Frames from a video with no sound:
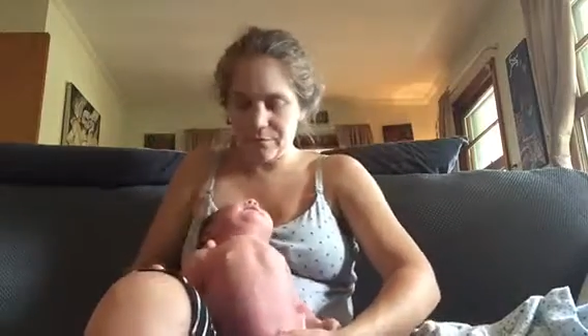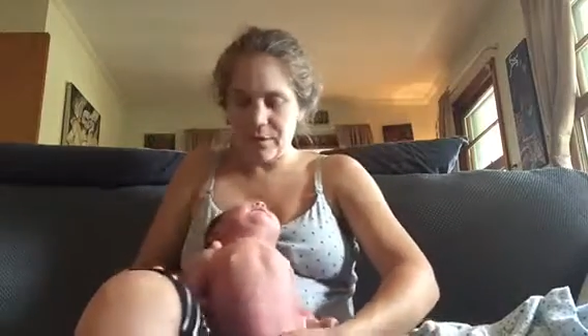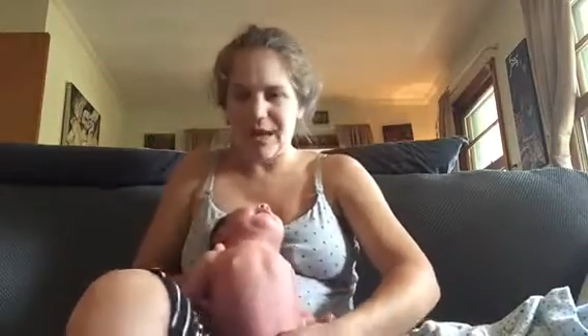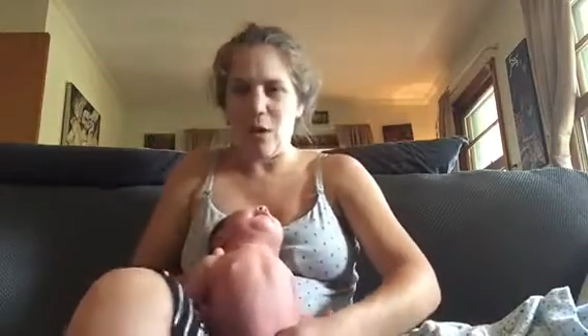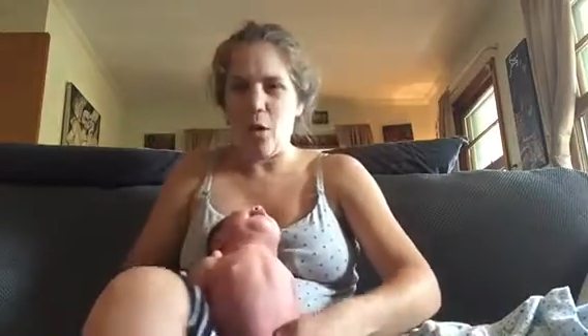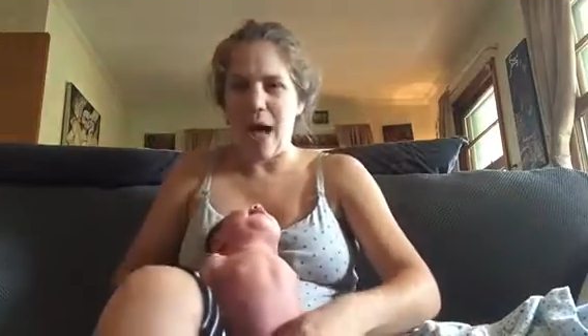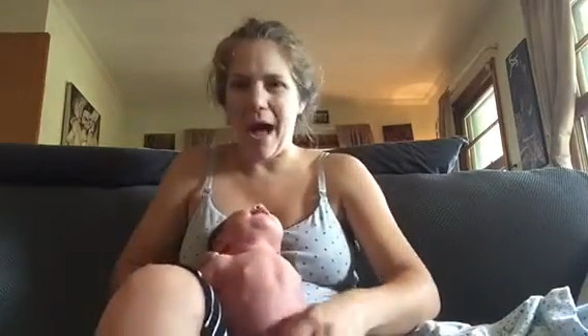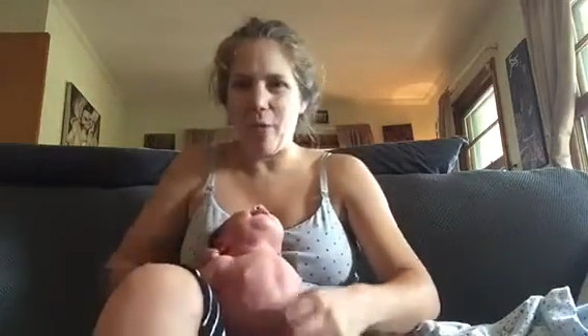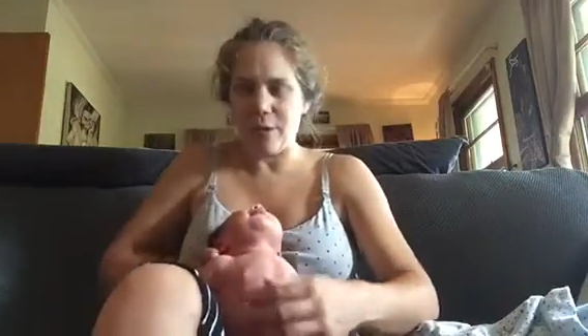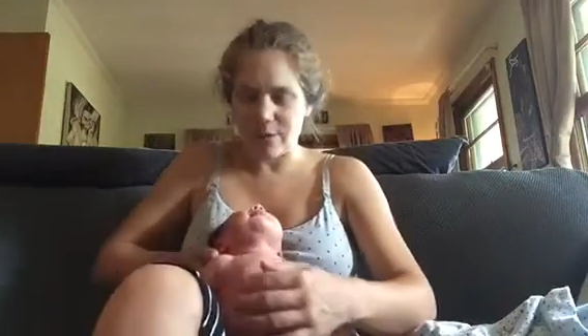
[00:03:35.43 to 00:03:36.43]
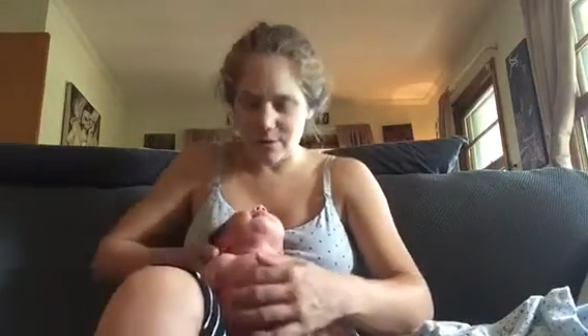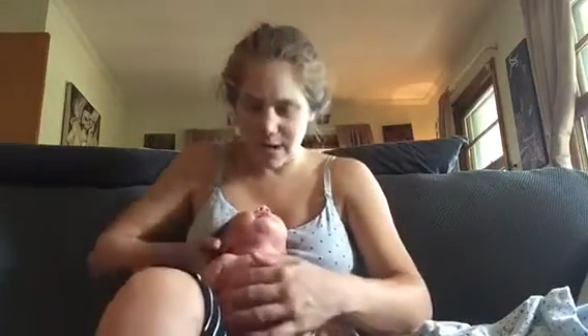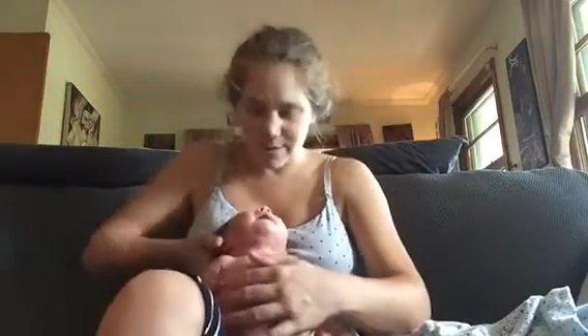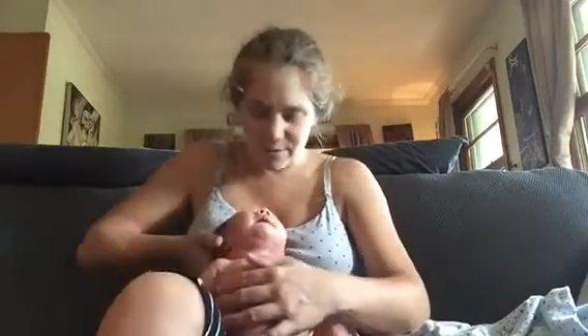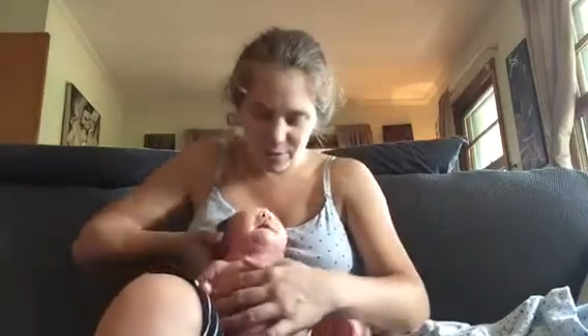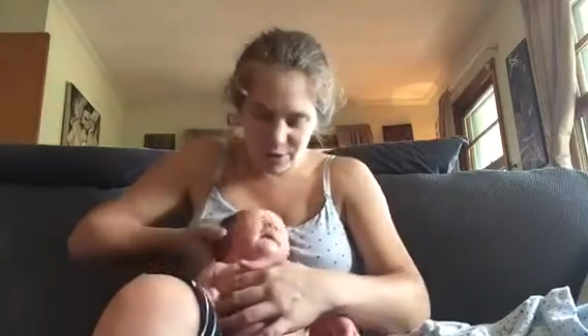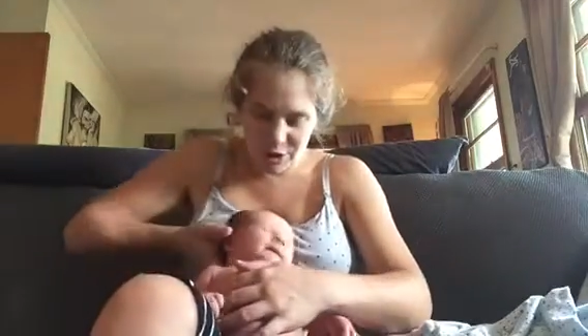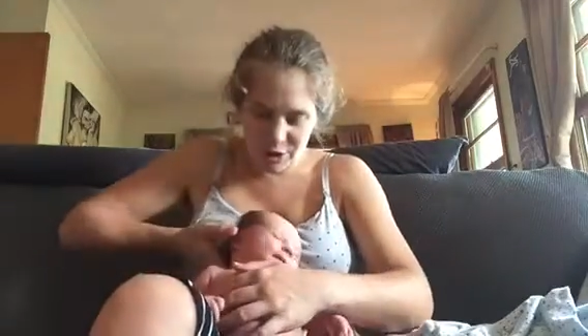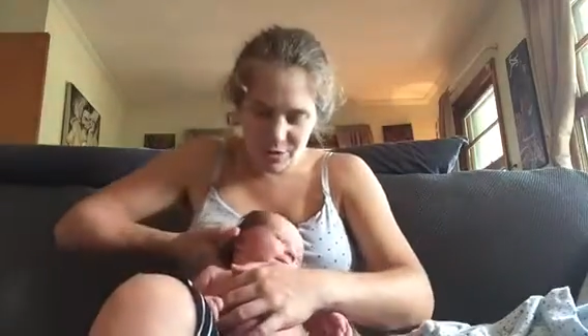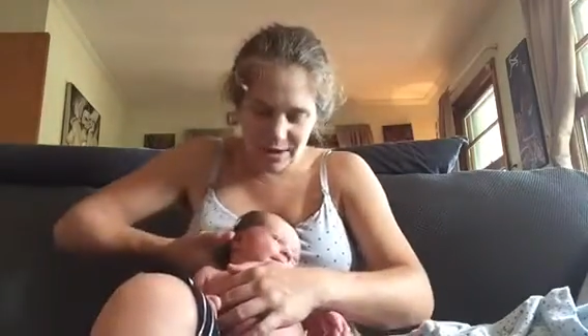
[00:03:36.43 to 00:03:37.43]
like a whole hour sometimes. What
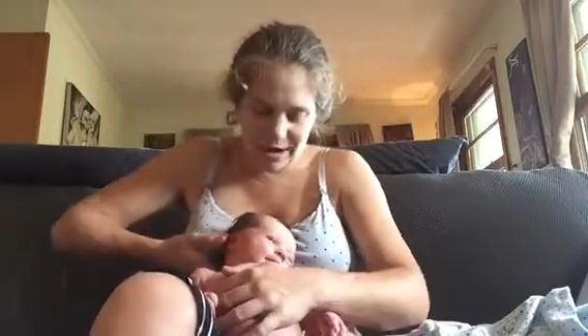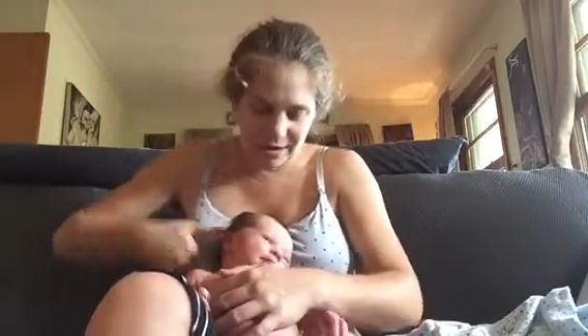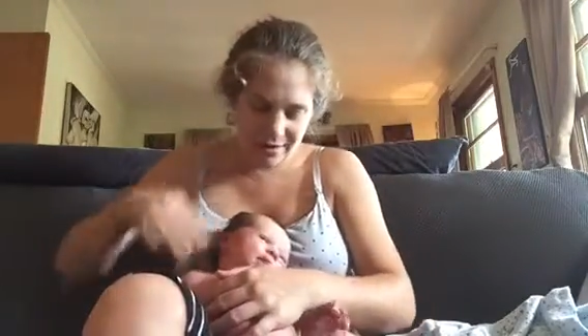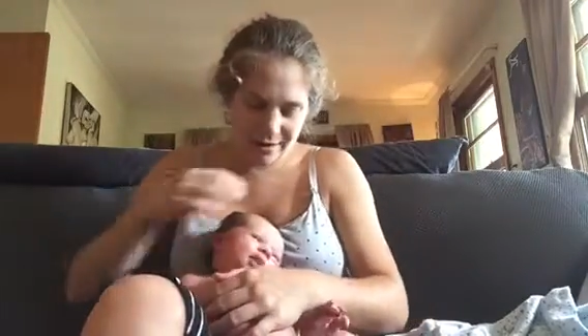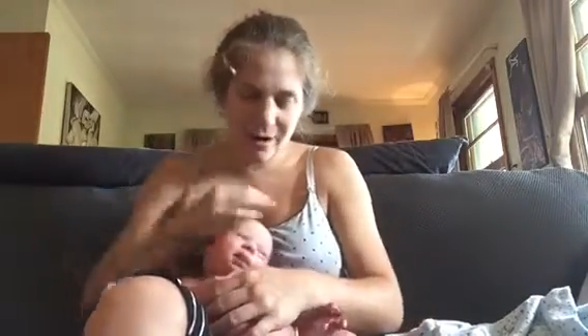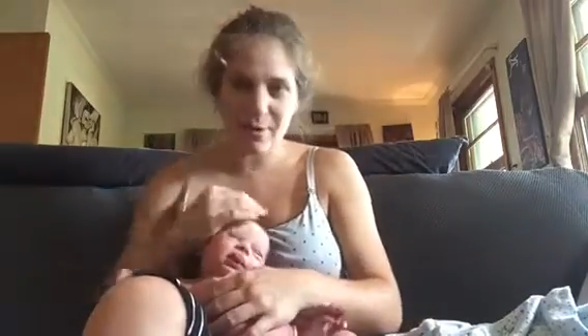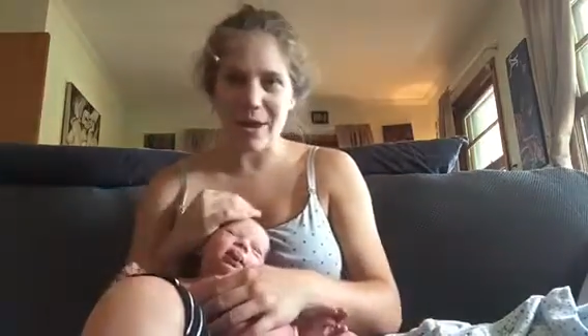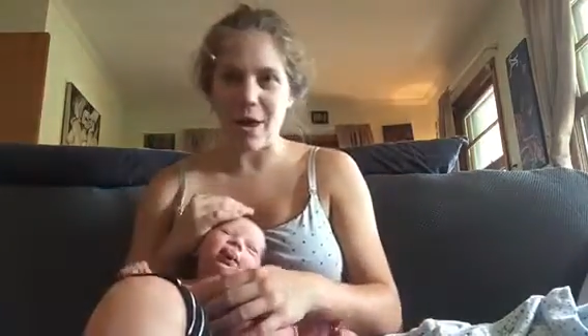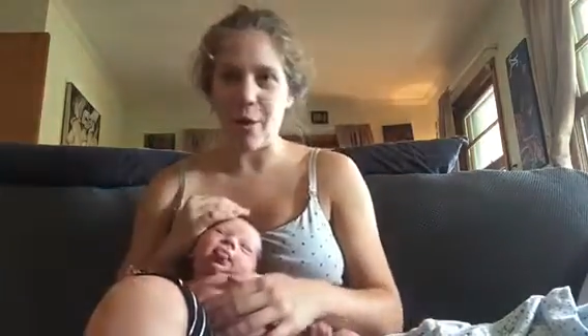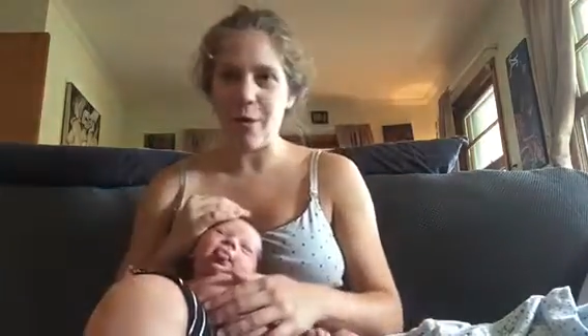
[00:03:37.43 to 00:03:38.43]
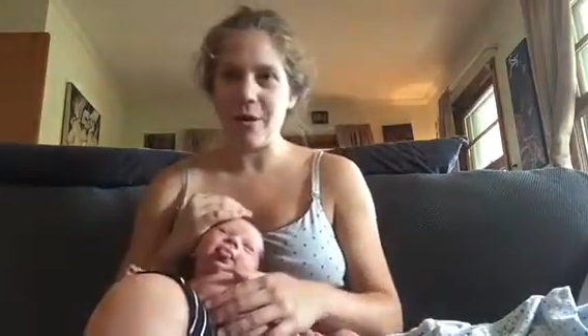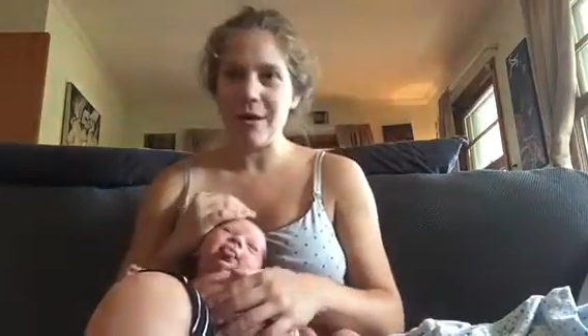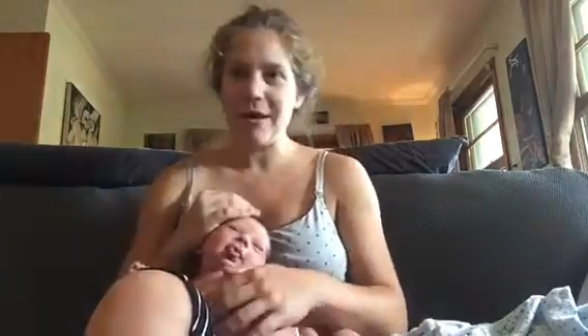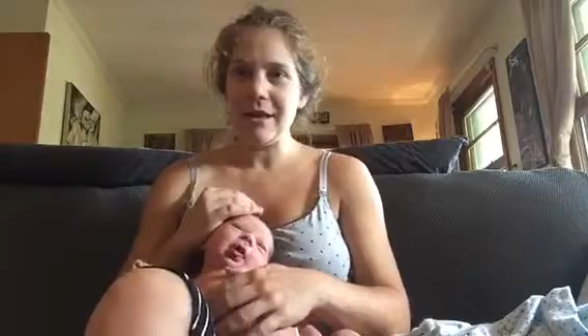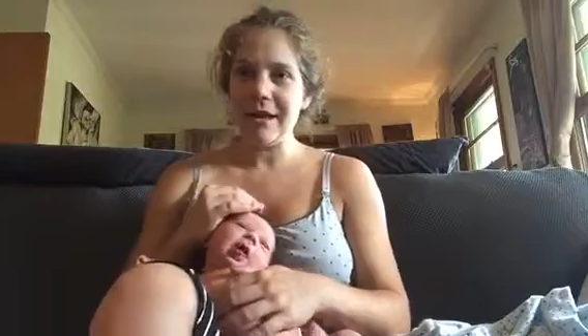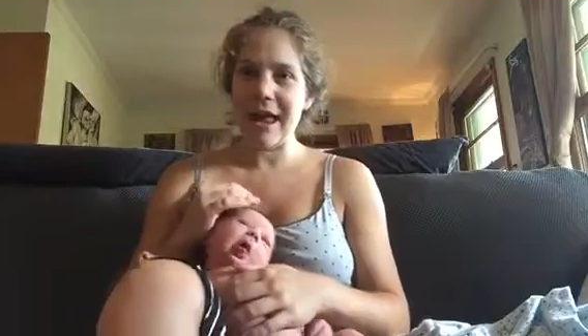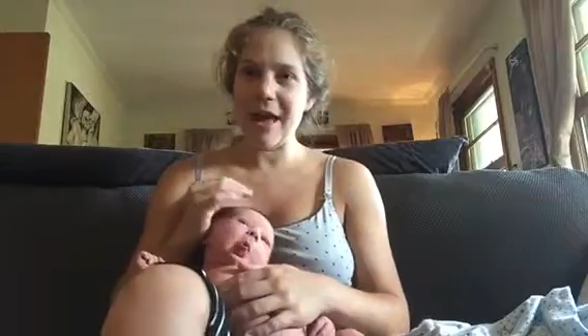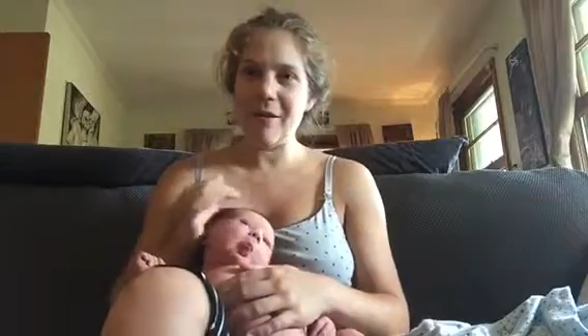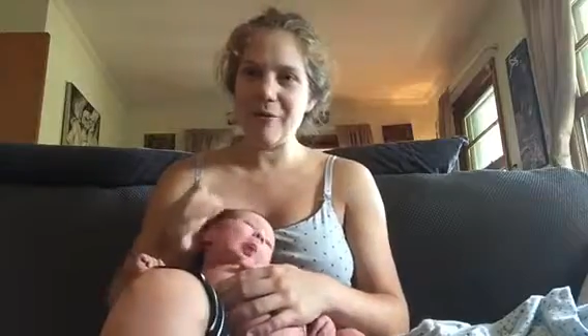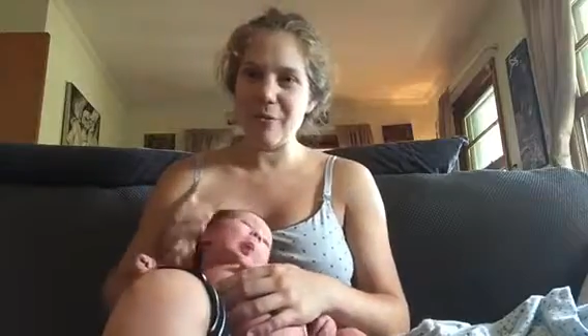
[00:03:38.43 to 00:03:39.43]
you doing? There we go.
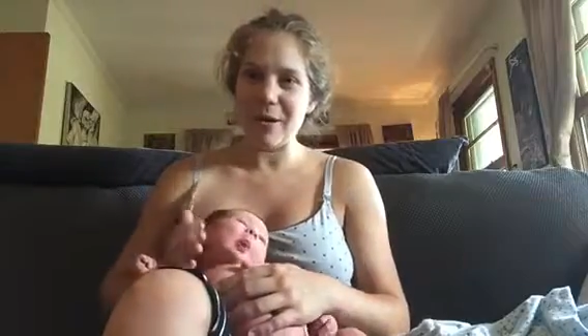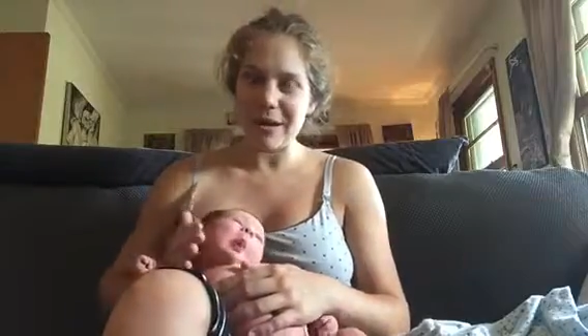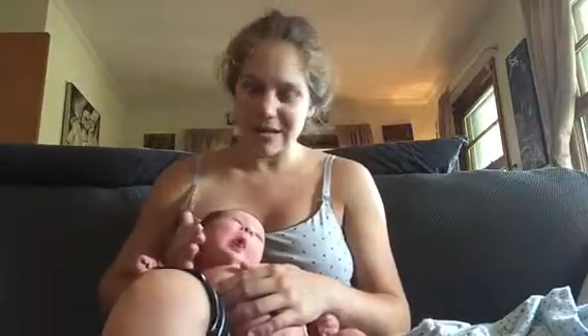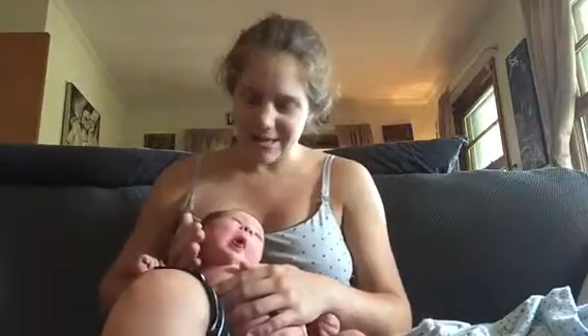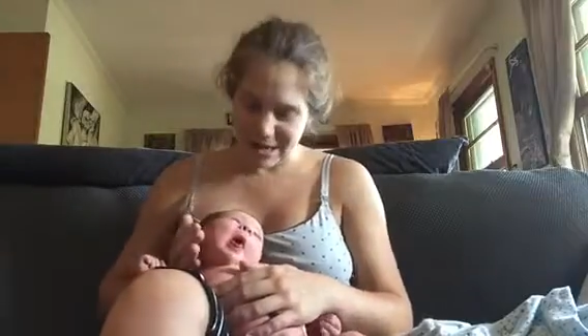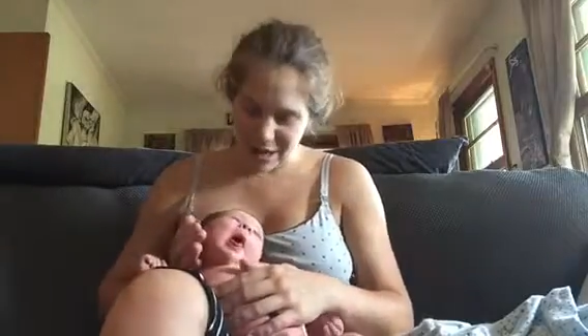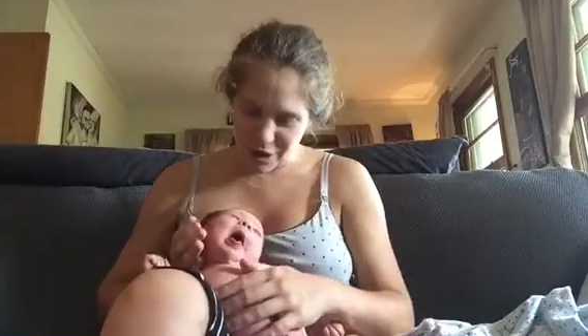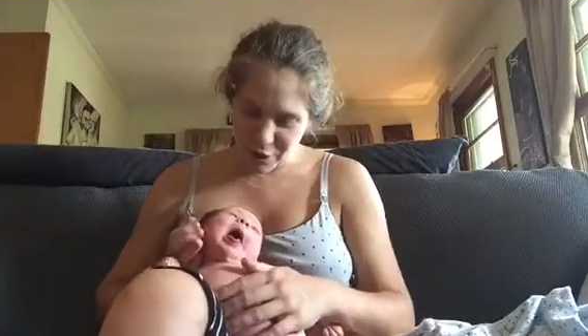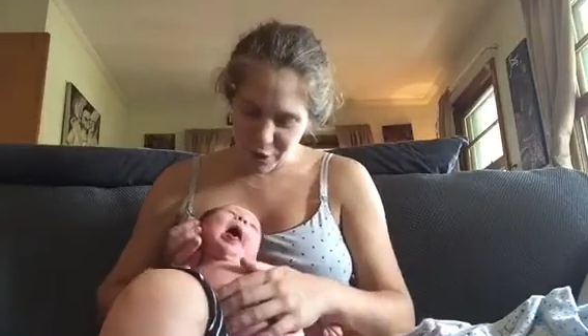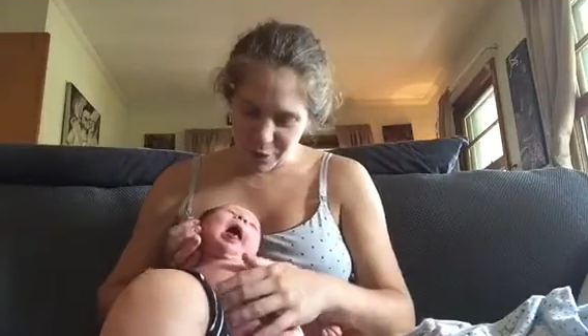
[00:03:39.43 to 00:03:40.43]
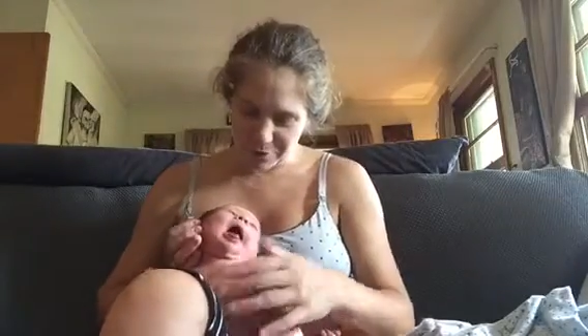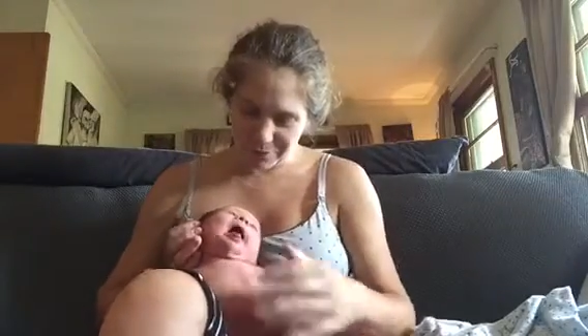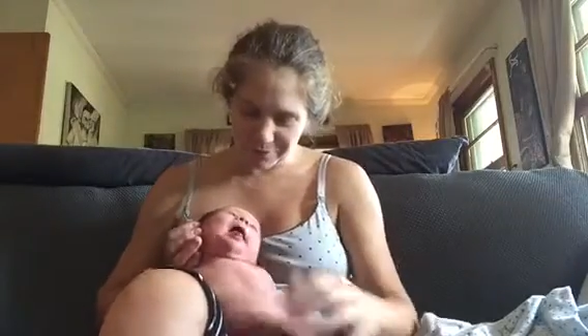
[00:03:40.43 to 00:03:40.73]
Now everyone can see you.